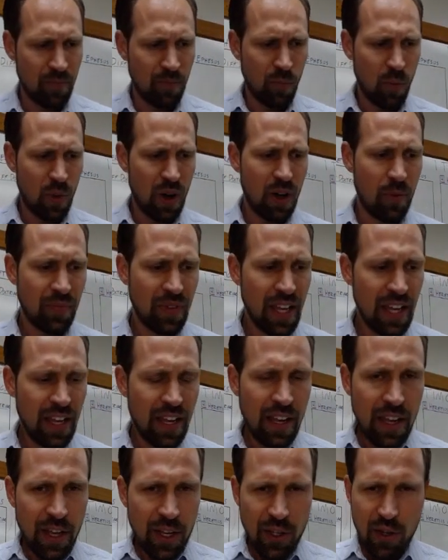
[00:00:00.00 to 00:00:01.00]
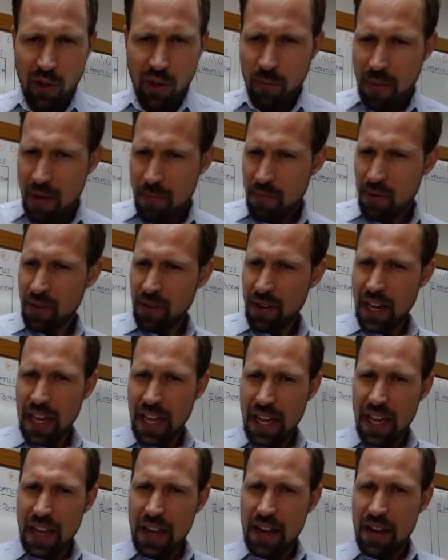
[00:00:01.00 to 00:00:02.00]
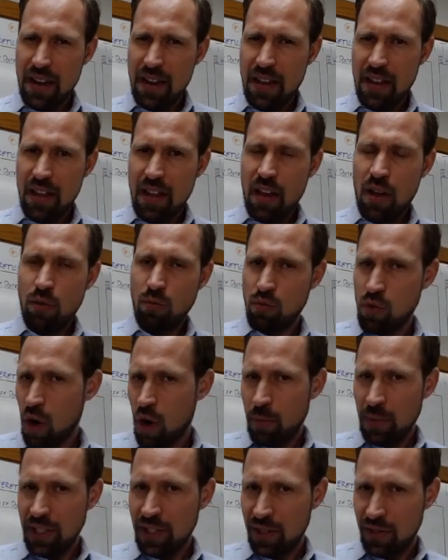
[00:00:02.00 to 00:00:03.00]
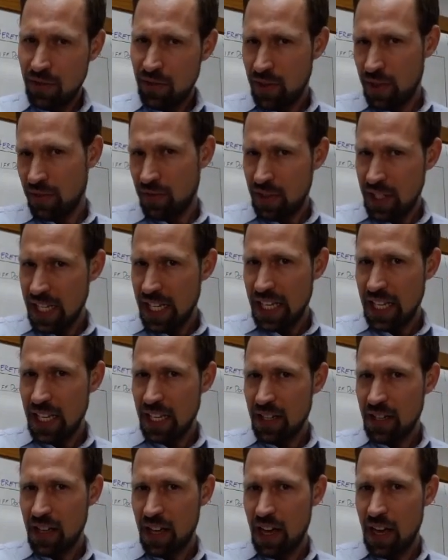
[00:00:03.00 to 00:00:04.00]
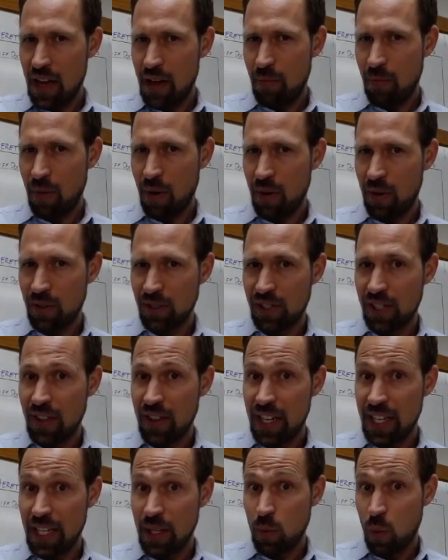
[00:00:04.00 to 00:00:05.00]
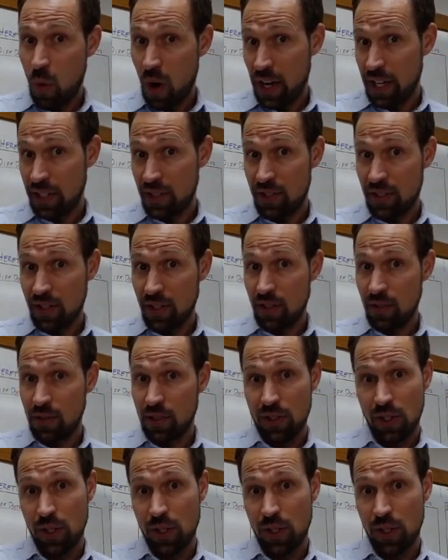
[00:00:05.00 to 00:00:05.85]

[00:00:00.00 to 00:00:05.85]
Well, you remember in Romans 15, Paul said that he wanted to go to